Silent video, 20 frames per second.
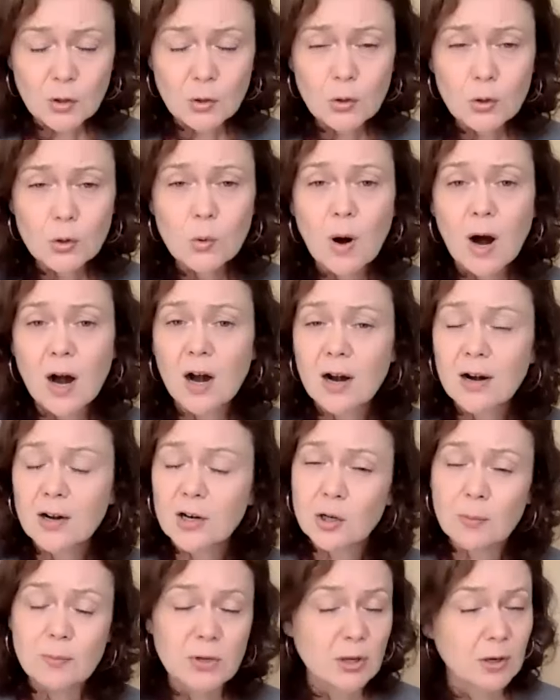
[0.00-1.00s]
who are
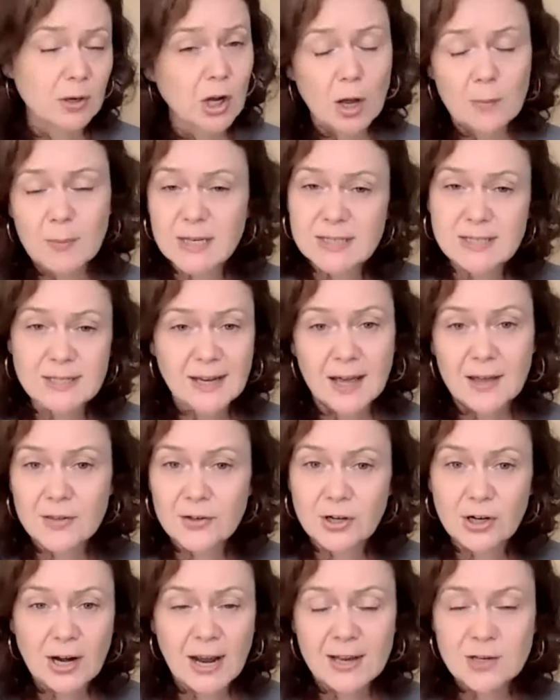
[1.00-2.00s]
coming
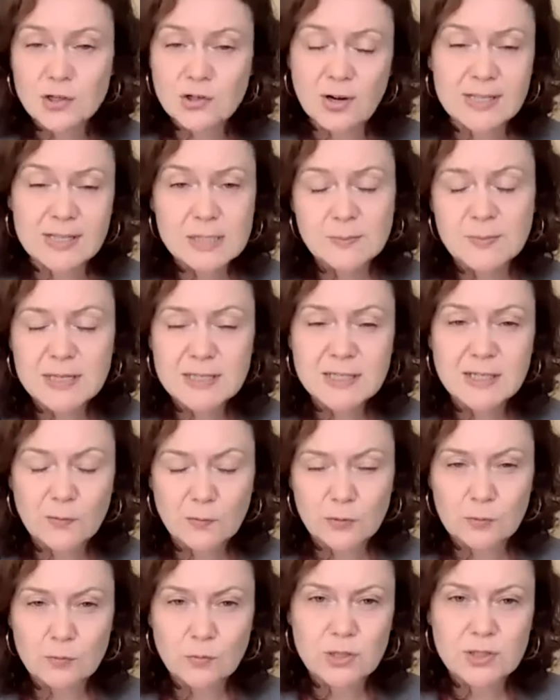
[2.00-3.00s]
together and transmitting
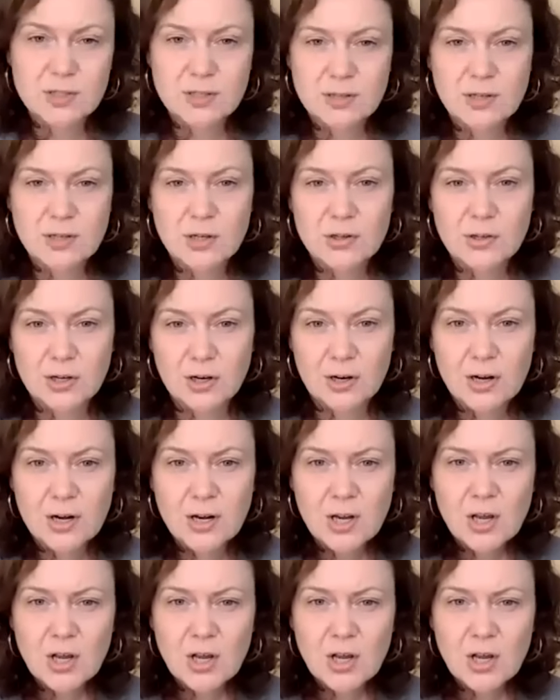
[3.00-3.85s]
from one to the other.